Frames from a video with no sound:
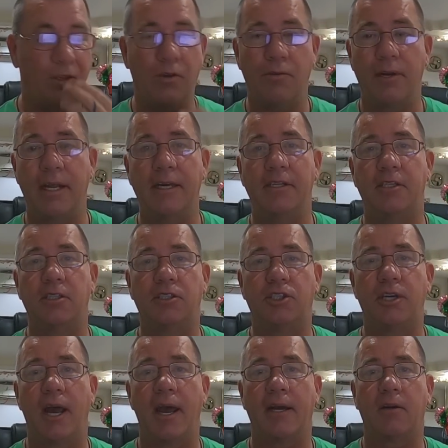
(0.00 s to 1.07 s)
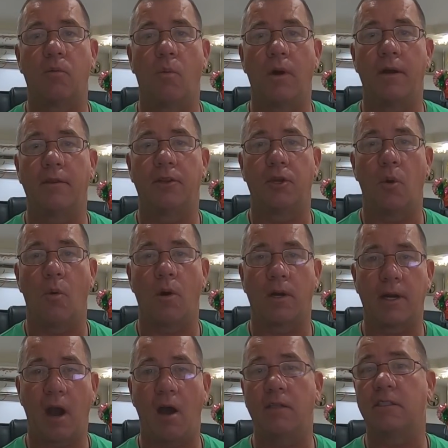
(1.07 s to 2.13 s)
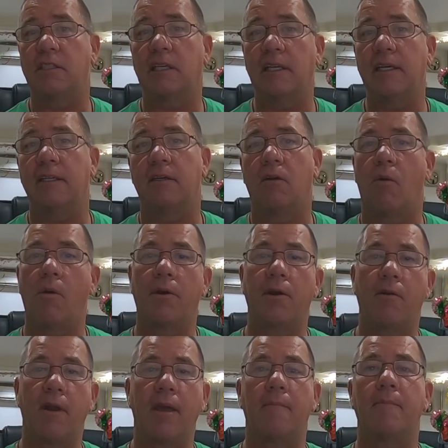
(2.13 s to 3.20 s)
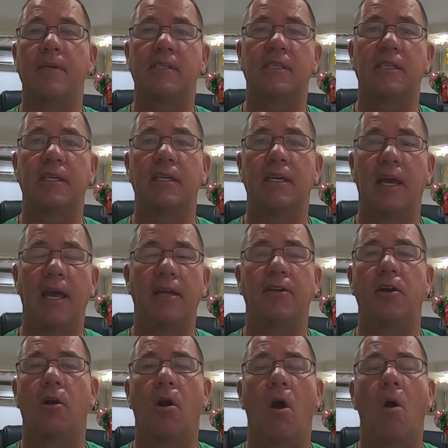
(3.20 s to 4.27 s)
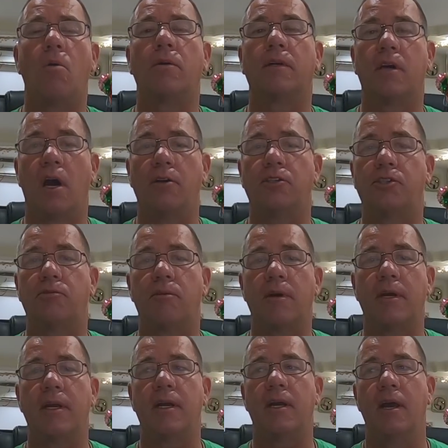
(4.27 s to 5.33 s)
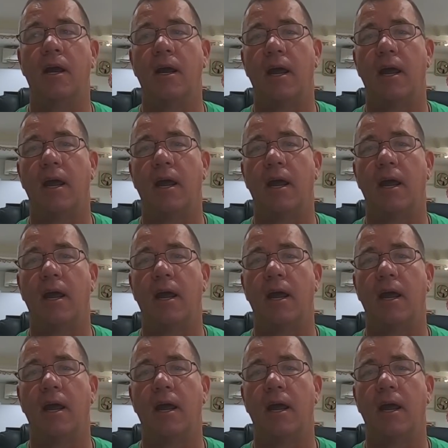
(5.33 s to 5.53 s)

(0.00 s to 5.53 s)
you need to check with your consulate or your embassy in your own country,